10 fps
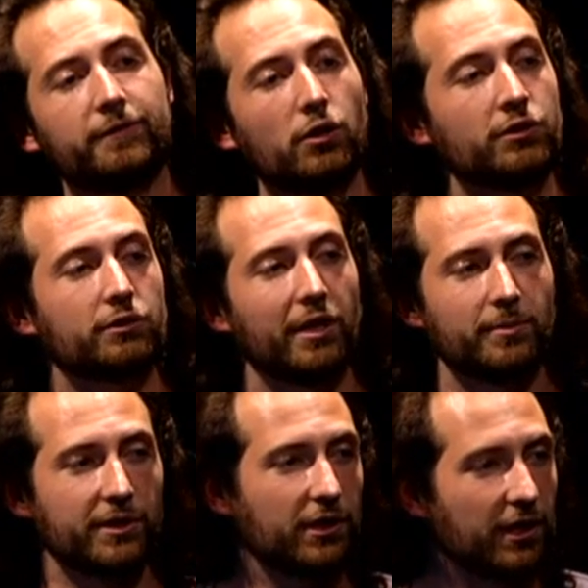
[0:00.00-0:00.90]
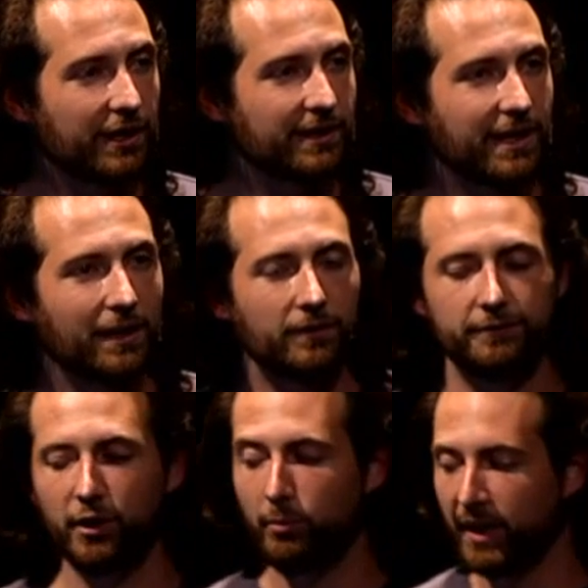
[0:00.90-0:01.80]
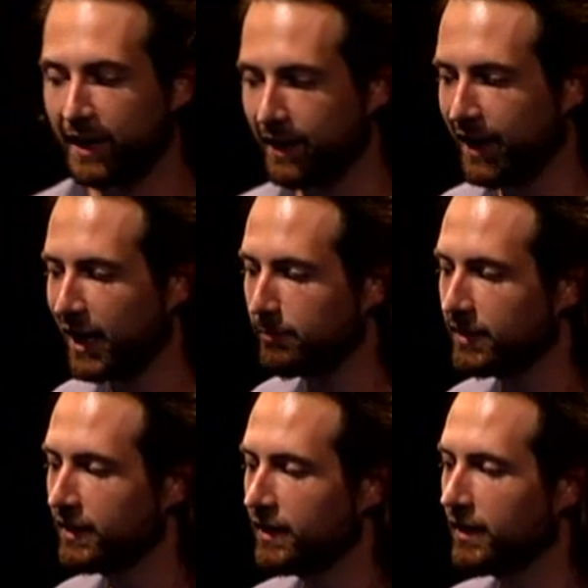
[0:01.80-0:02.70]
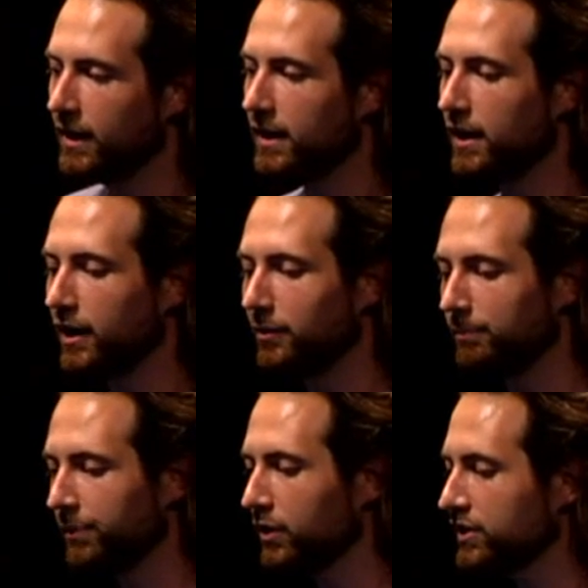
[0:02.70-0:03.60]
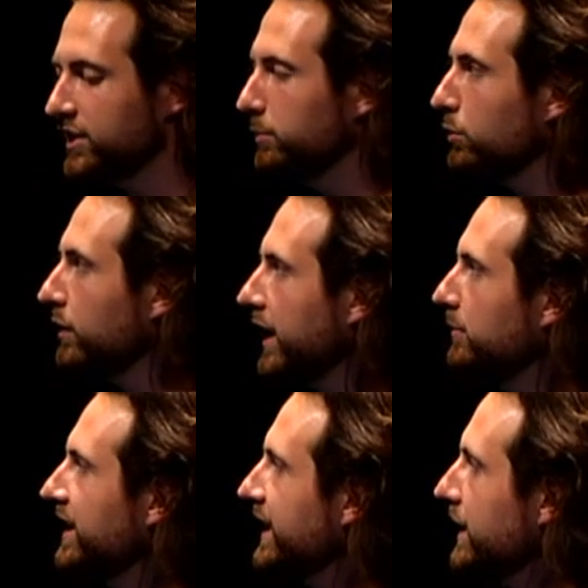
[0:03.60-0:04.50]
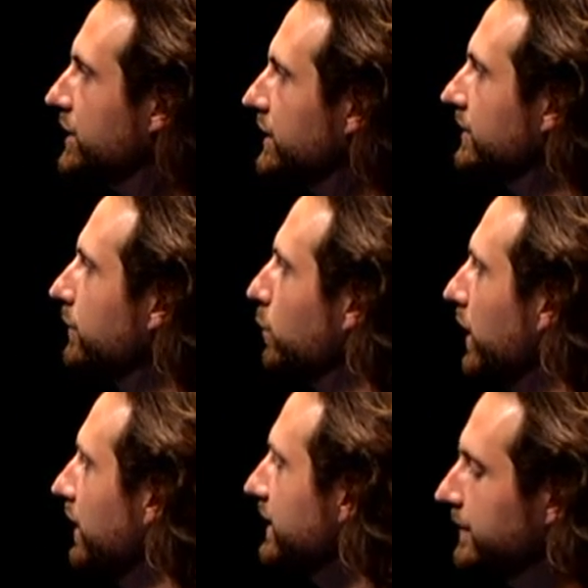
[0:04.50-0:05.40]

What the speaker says: a phone script should look inside of a phone banking app. There's simple recommendations for where